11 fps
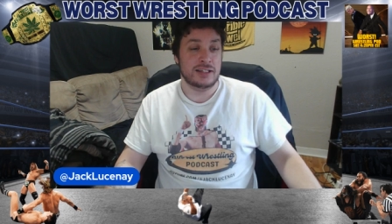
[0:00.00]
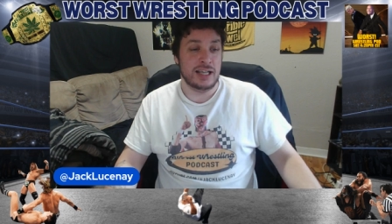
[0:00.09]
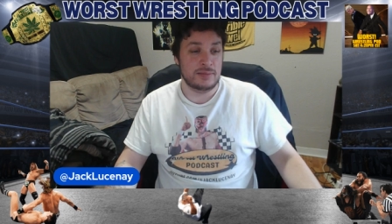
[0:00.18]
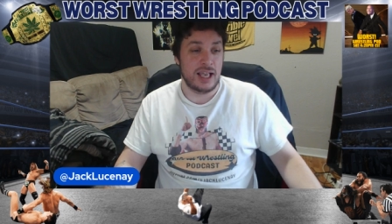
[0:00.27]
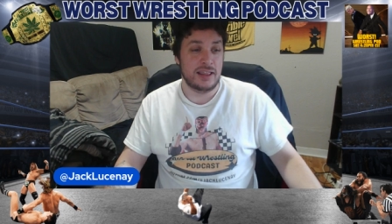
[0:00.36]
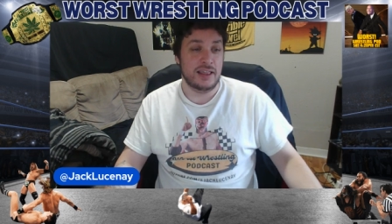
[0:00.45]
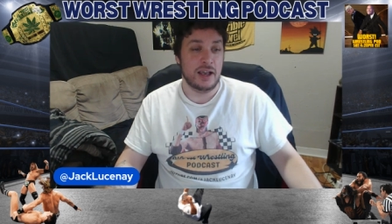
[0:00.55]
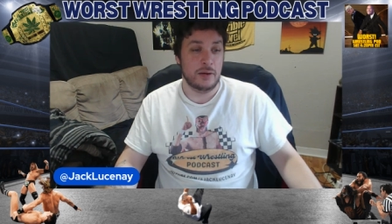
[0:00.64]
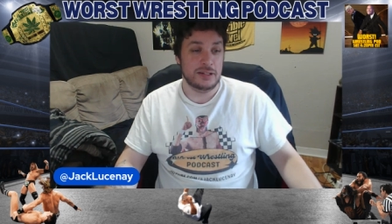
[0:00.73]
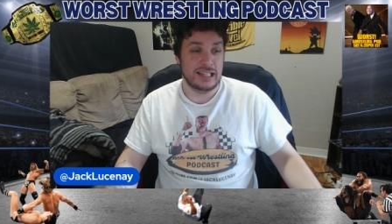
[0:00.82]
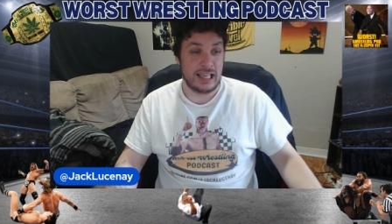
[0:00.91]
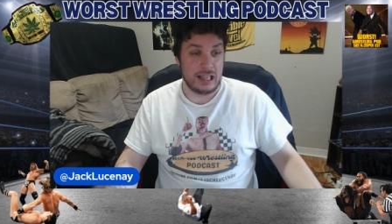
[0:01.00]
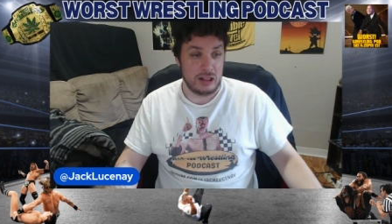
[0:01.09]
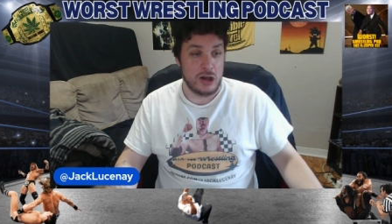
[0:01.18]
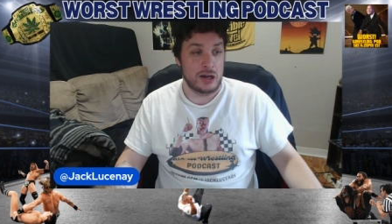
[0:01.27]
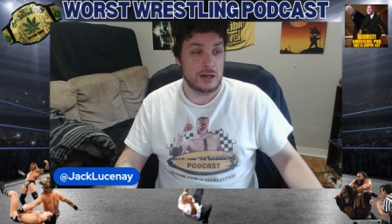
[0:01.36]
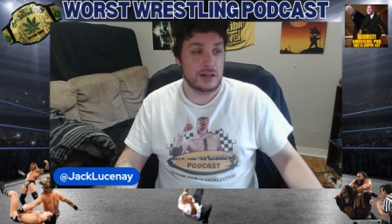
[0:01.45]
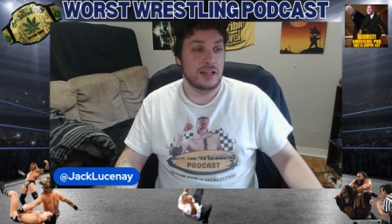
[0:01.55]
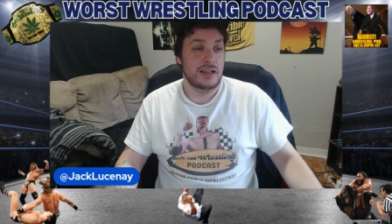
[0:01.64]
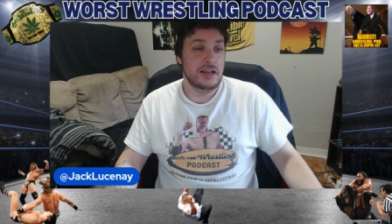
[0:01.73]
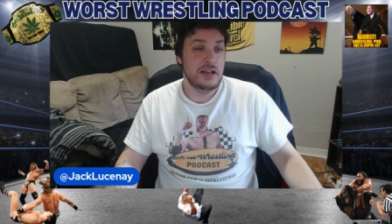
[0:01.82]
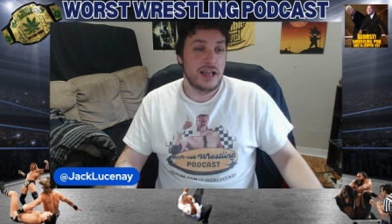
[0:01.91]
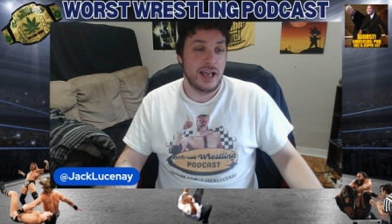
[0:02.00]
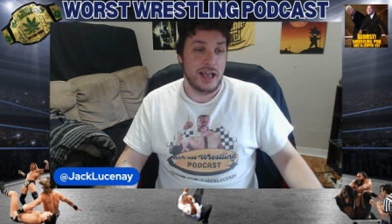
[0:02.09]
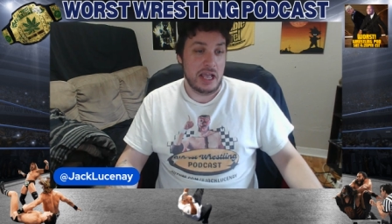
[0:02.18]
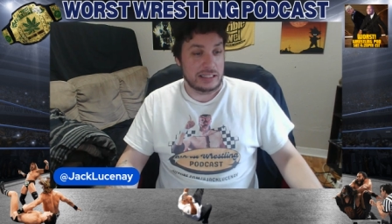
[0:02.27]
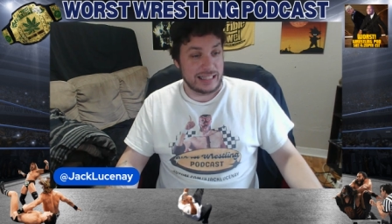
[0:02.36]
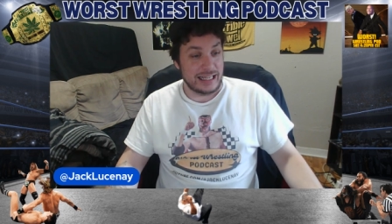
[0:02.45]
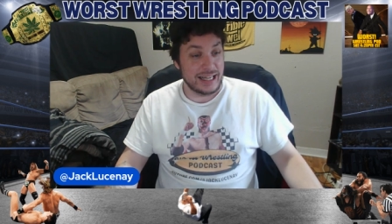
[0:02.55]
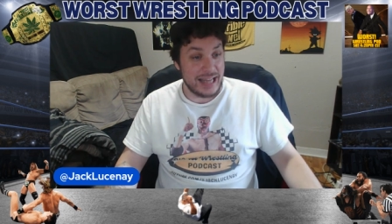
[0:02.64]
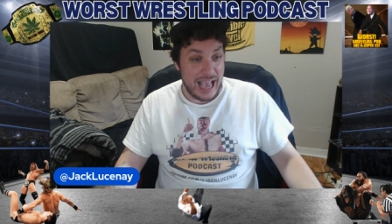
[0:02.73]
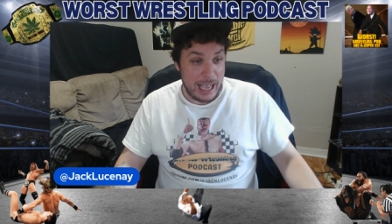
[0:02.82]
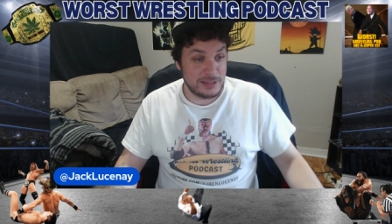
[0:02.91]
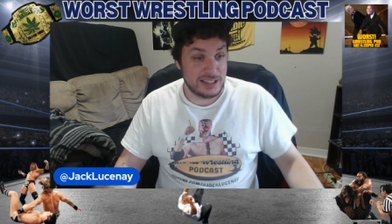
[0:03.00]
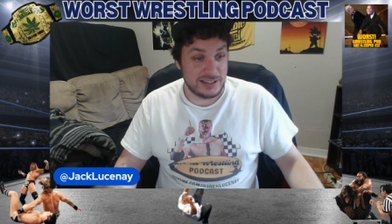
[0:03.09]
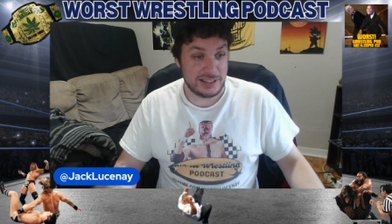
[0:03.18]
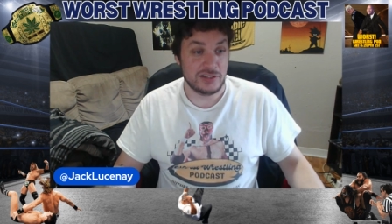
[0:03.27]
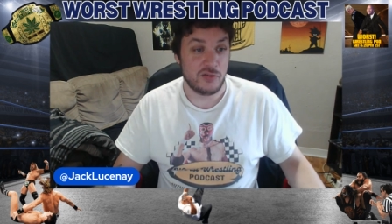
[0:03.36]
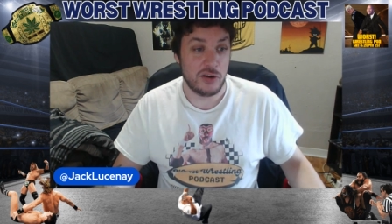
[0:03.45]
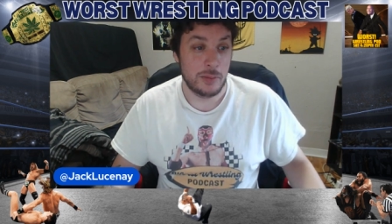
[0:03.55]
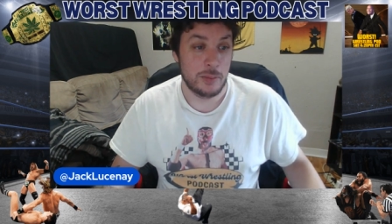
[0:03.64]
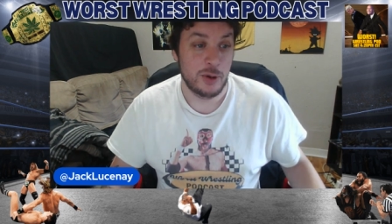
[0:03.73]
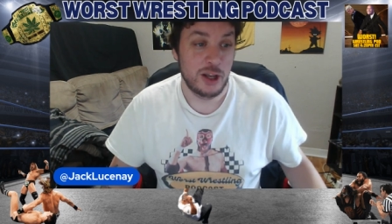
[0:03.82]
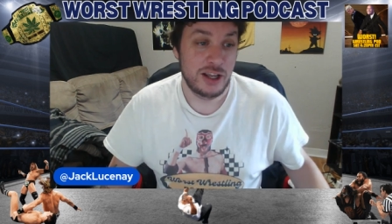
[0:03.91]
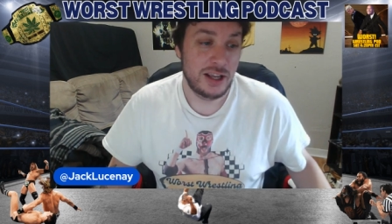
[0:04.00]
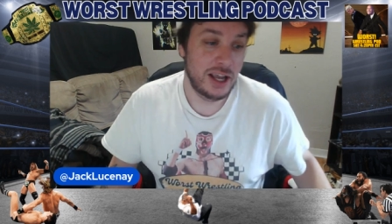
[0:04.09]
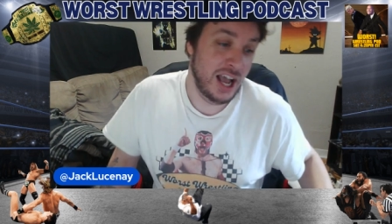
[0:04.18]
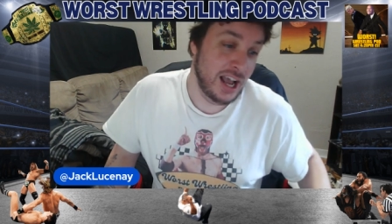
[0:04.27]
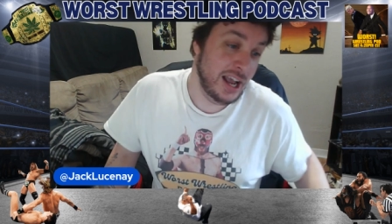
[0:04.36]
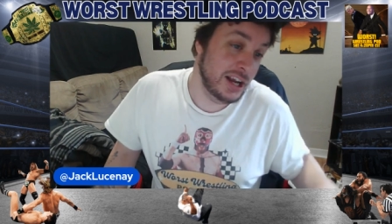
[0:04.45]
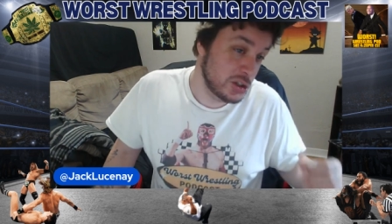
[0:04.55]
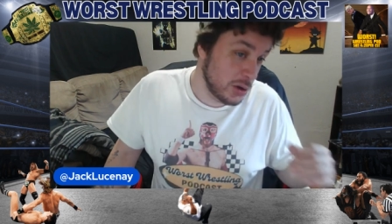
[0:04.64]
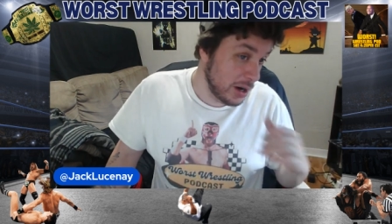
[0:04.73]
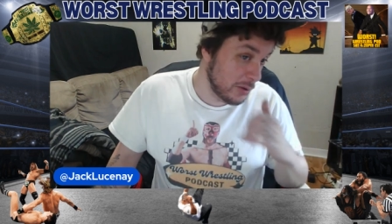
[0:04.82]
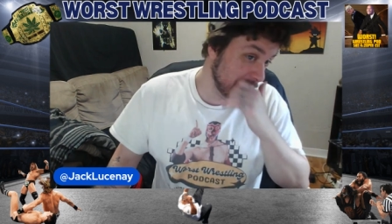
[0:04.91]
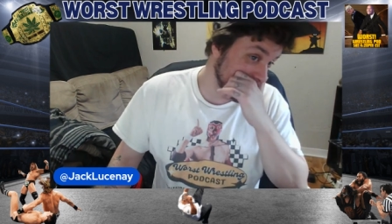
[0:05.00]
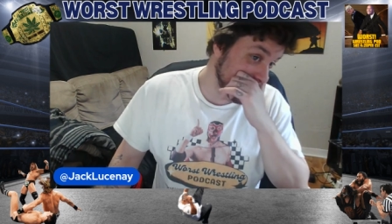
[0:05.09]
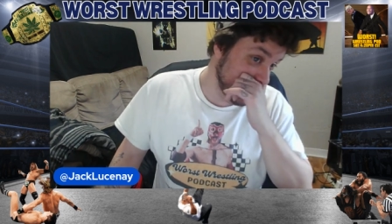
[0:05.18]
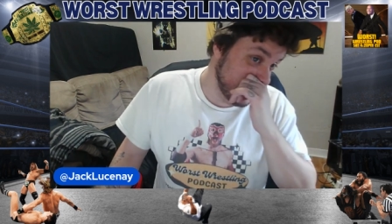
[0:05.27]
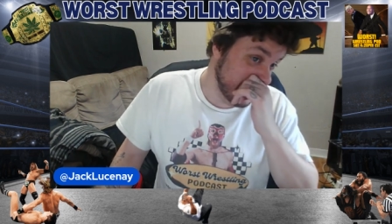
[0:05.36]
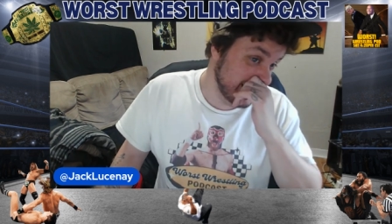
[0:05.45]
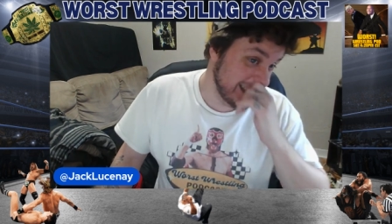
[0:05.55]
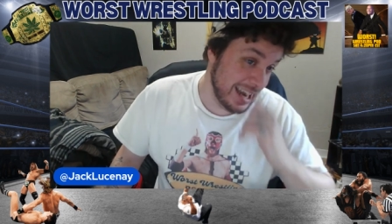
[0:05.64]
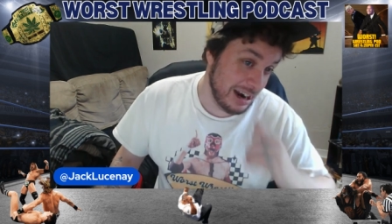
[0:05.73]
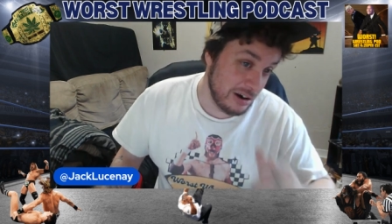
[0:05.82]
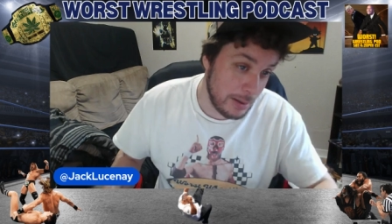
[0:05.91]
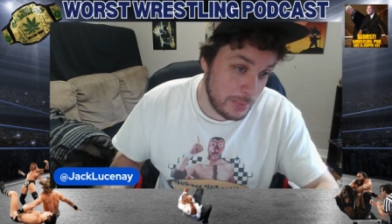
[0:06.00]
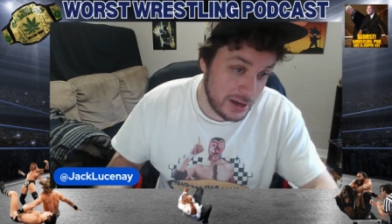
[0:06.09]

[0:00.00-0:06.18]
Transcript: of times I think I was taking long, extended absences from enjoying wrestling in this era.